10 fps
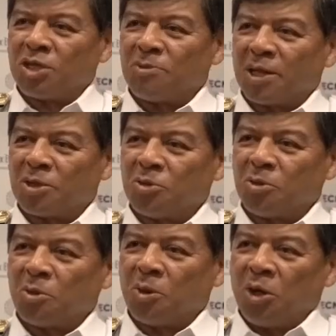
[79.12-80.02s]
respect
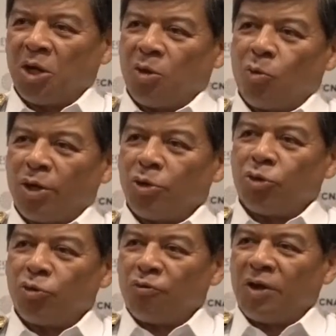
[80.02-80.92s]
to what you're
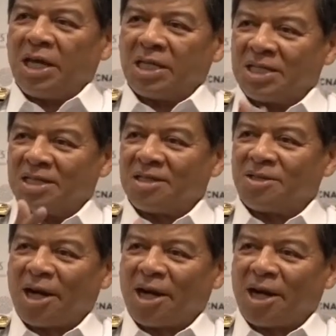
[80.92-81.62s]
going to face,